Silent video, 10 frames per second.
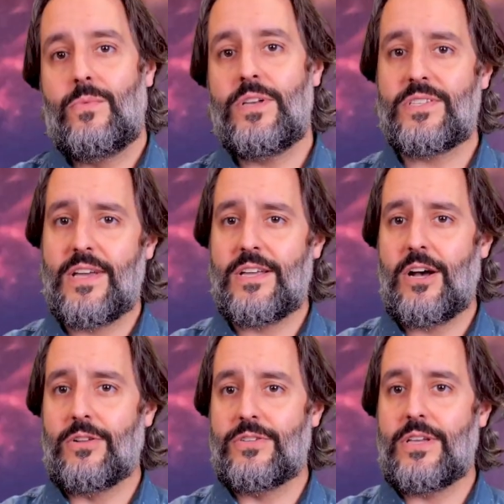We assign
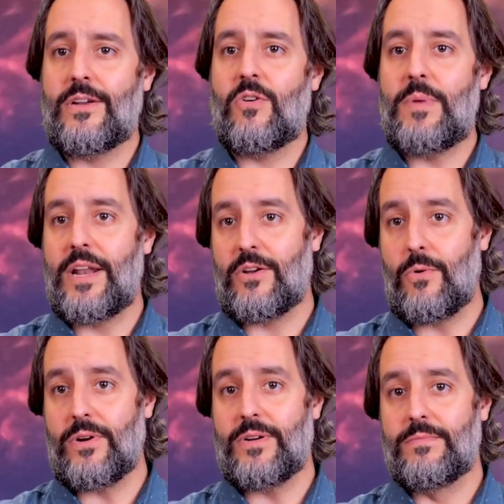colors in chromatic
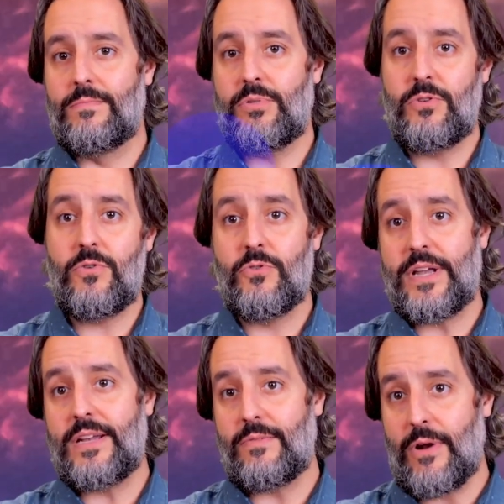order, blue,
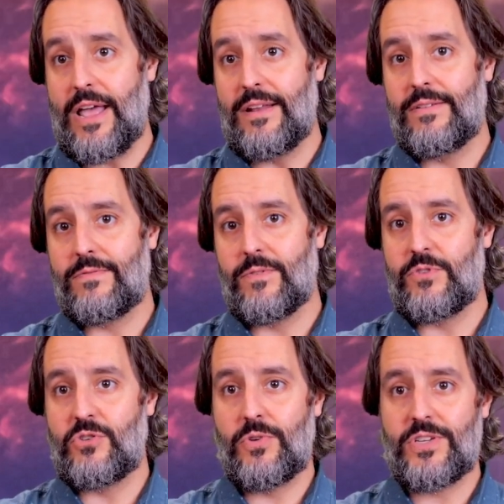green, red, from
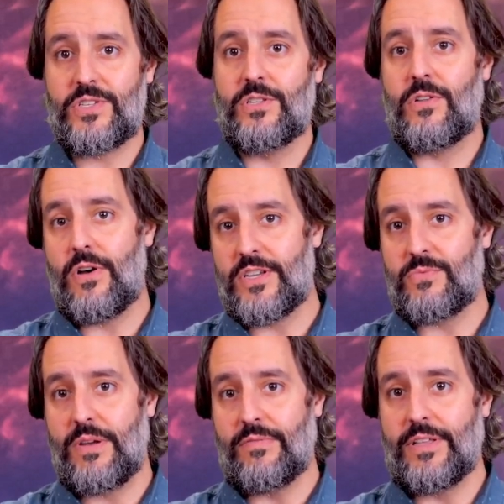shortest to
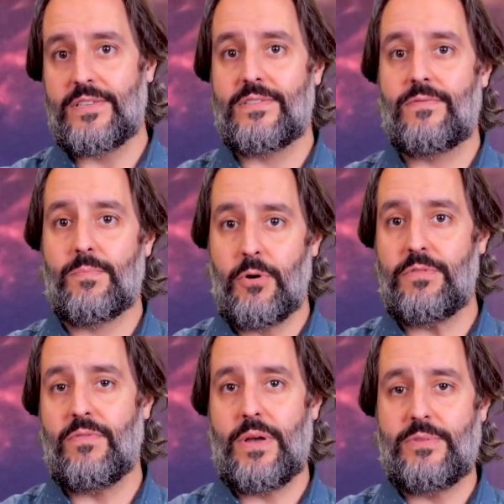longest wavelengths for
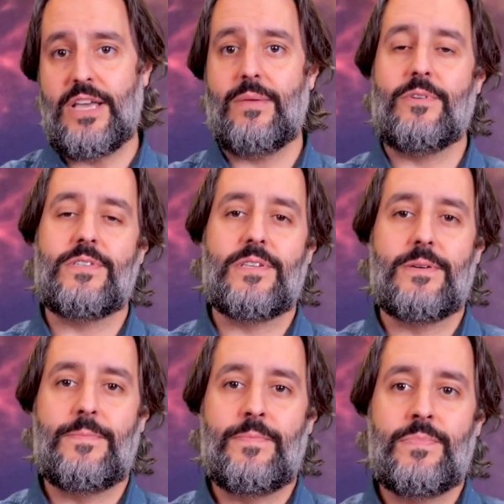both of Webb's cameras.
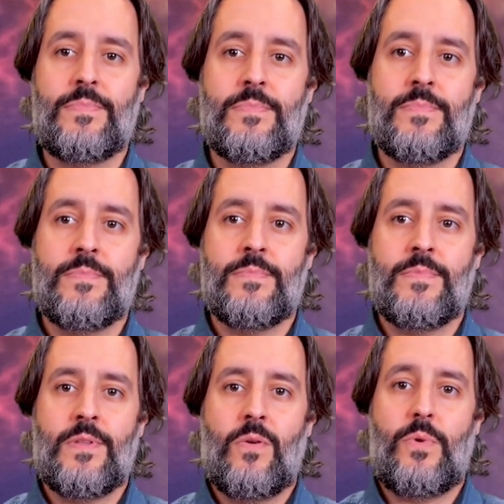
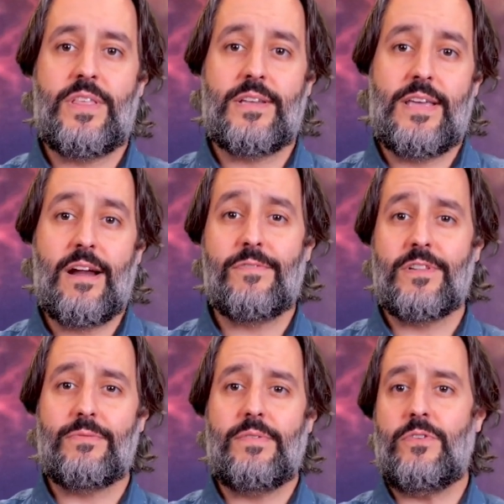We then
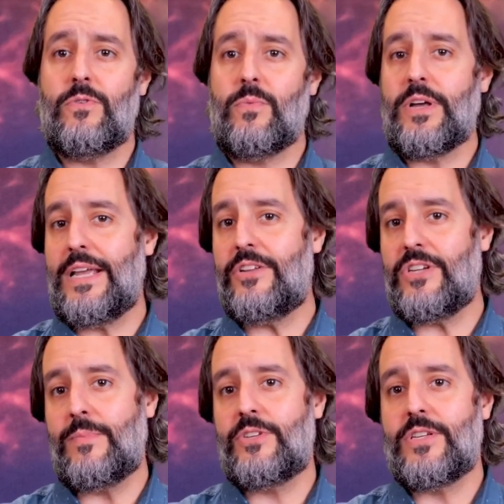carefully review what
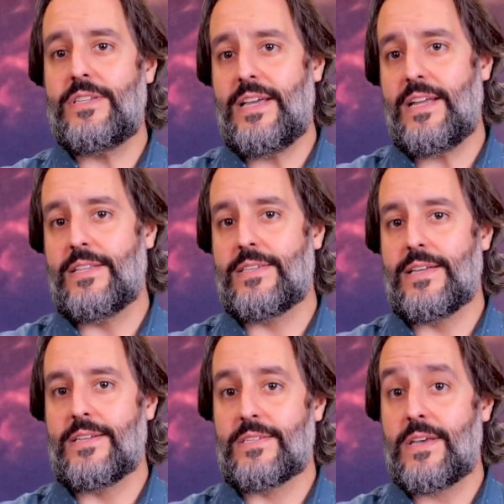each image contains
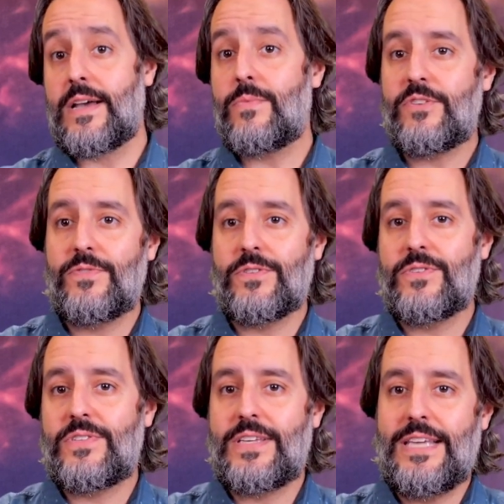and decide which
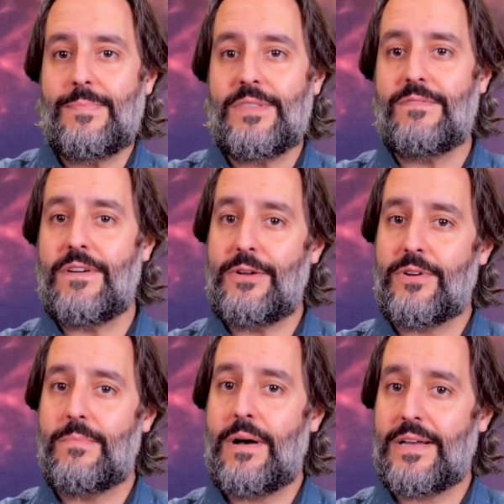filters to keep in the
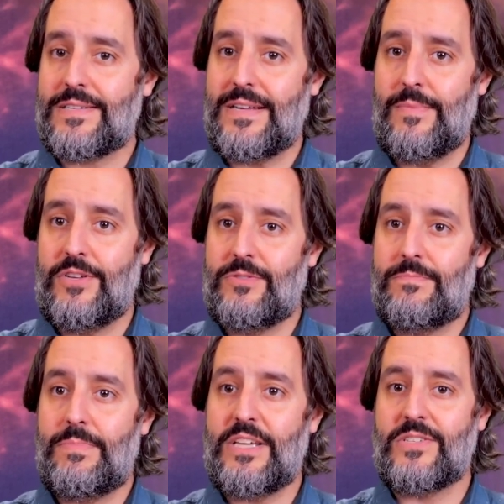final composite image
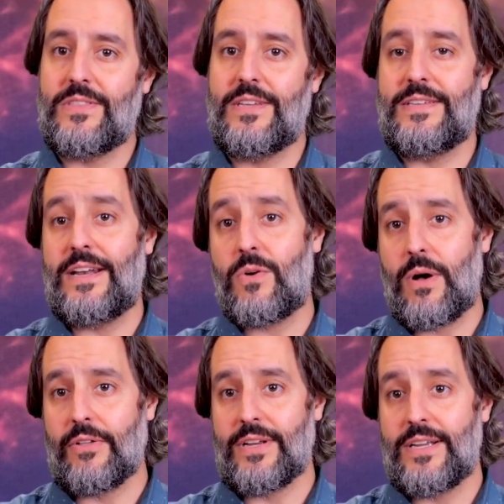based on the data
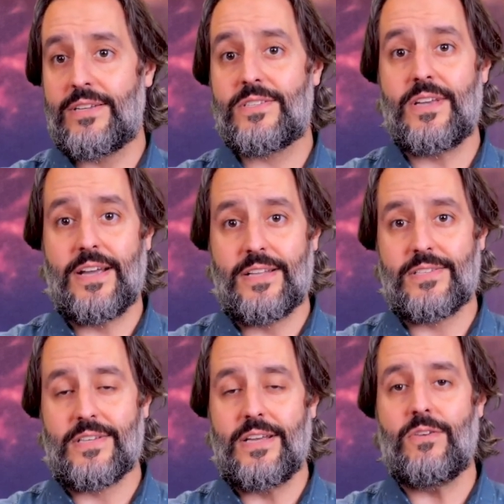quality,
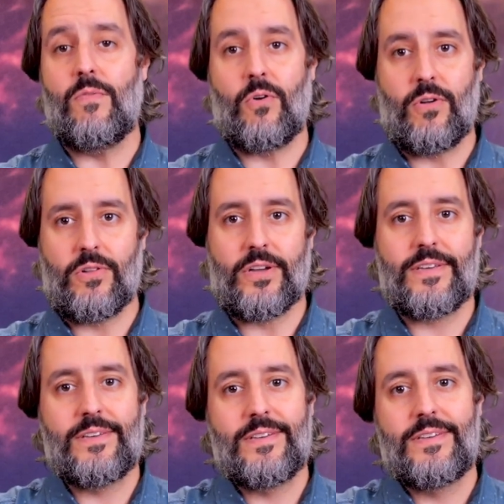science, and overall look.